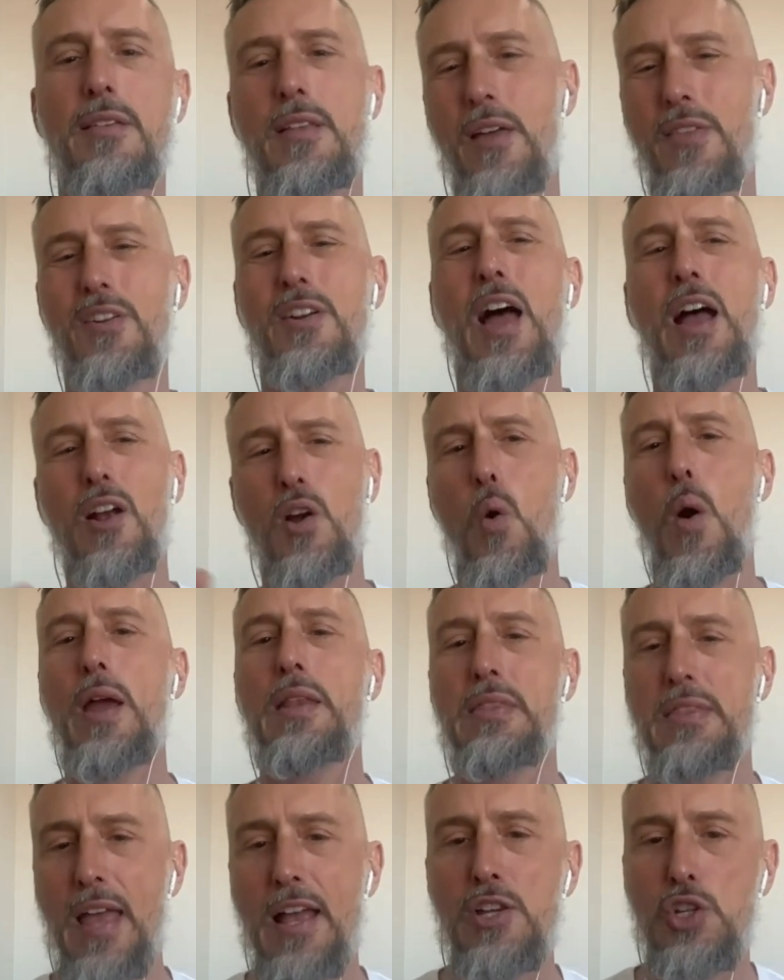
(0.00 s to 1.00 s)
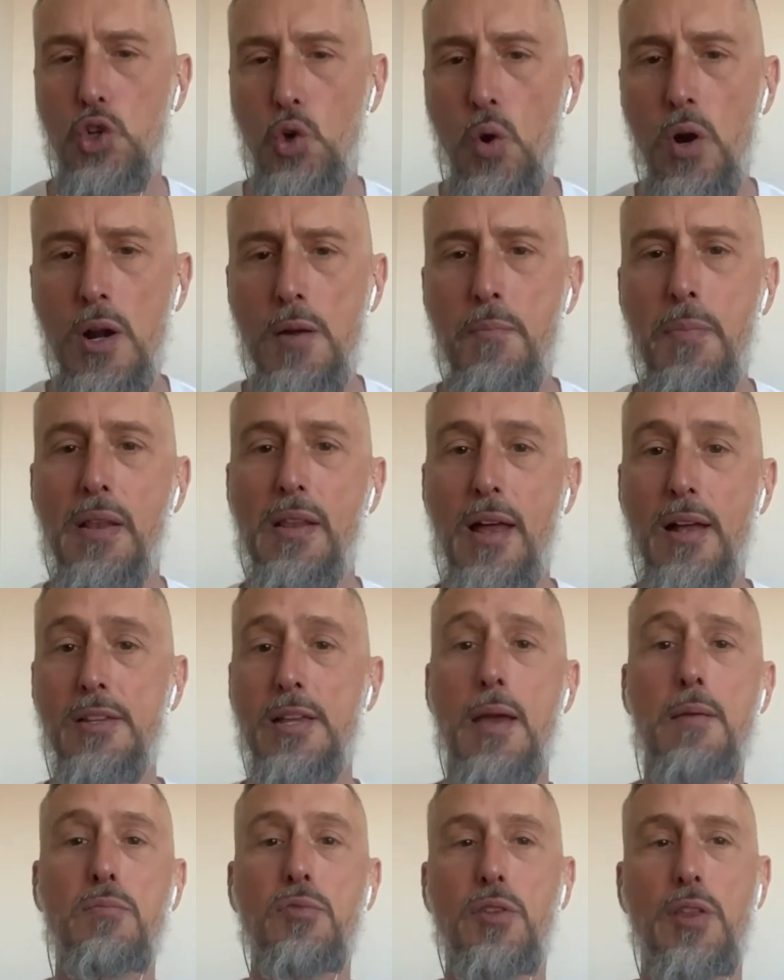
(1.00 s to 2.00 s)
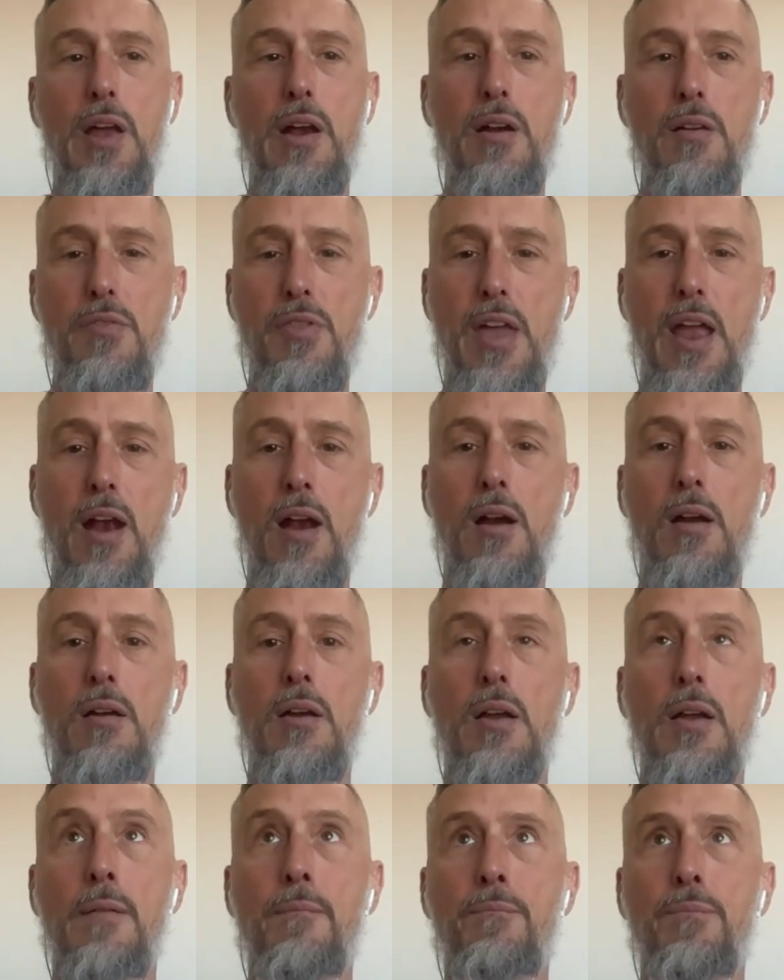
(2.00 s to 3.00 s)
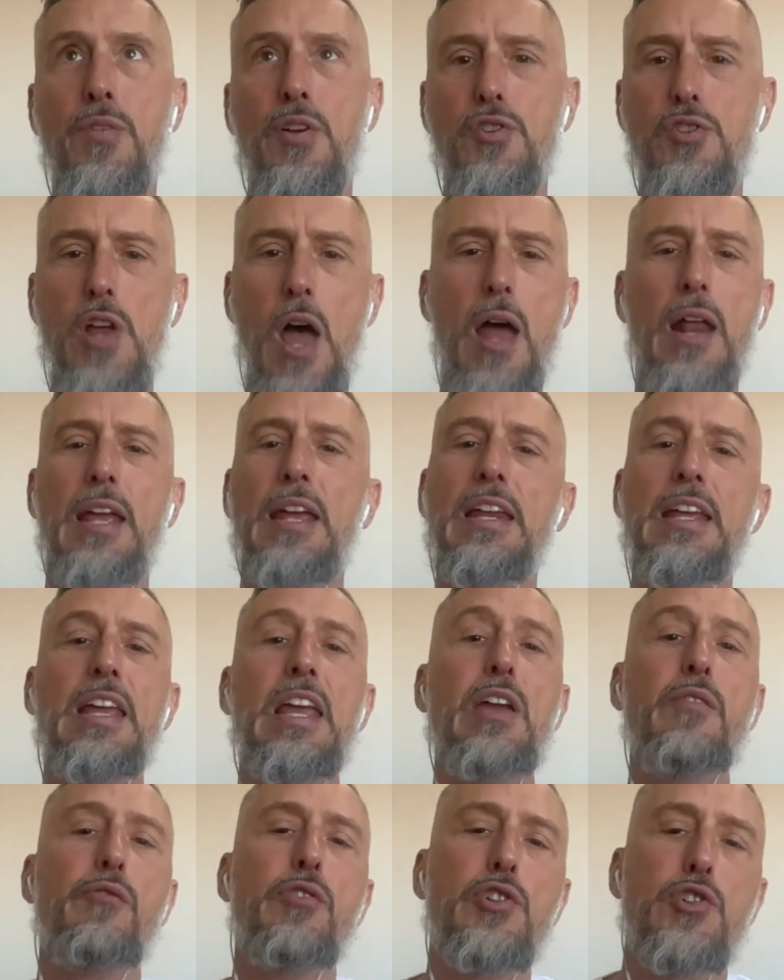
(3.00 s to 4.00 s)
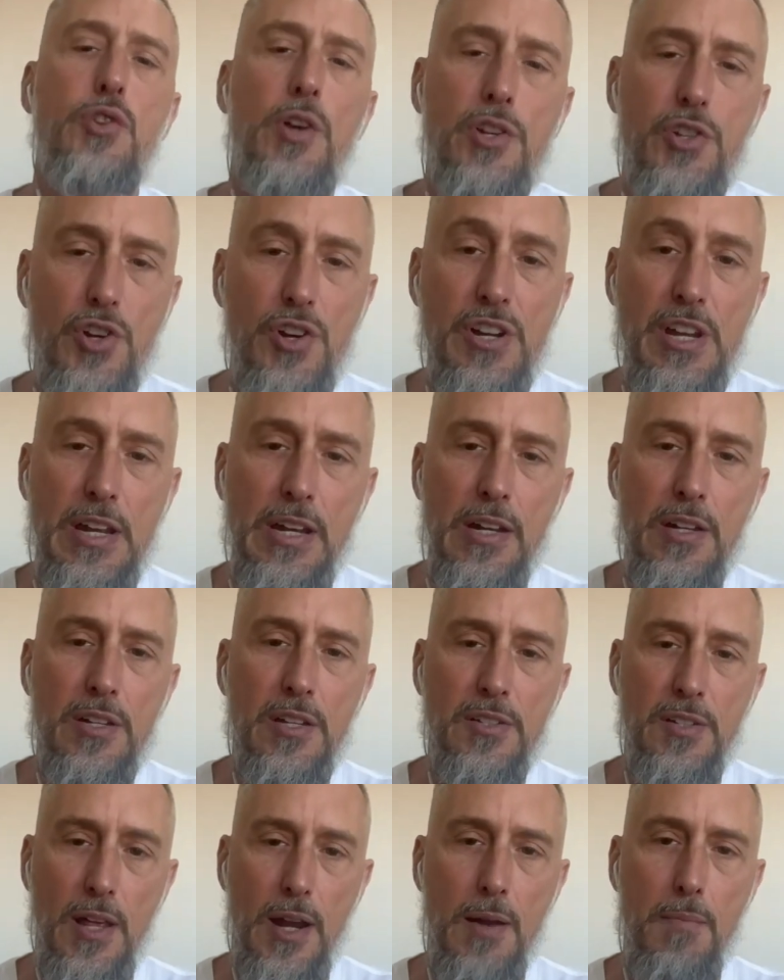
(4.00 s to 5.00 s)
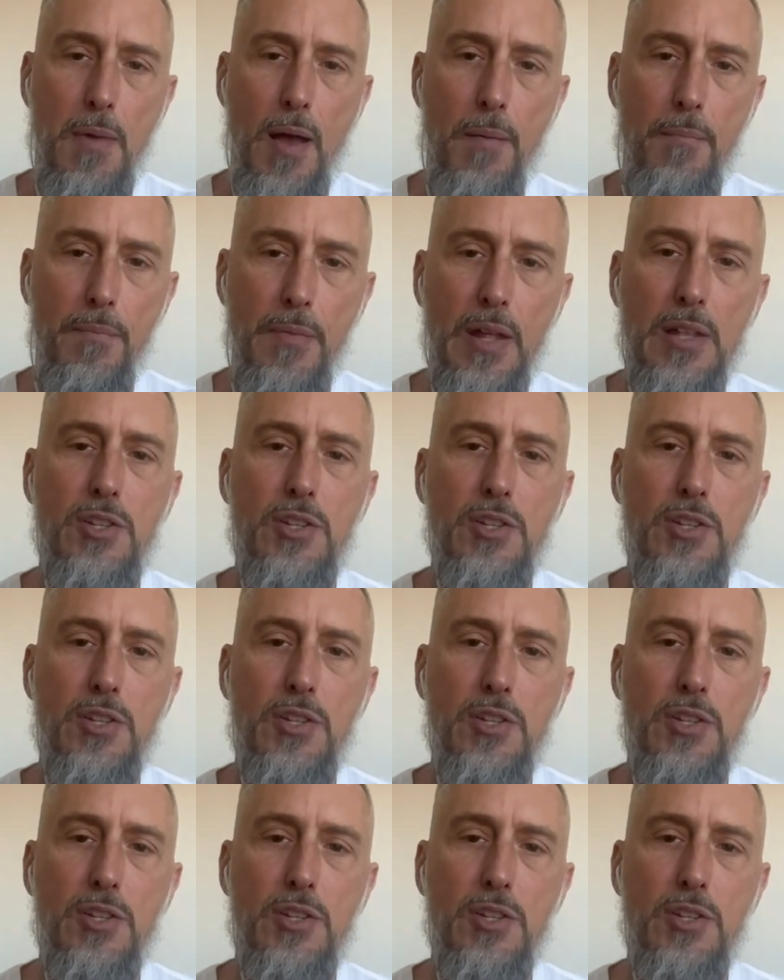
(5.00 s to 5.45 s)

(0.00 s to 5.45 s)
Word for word: Now, they're not quite that short, but a lot of times they're there there's not any infrastructure needed to set them up.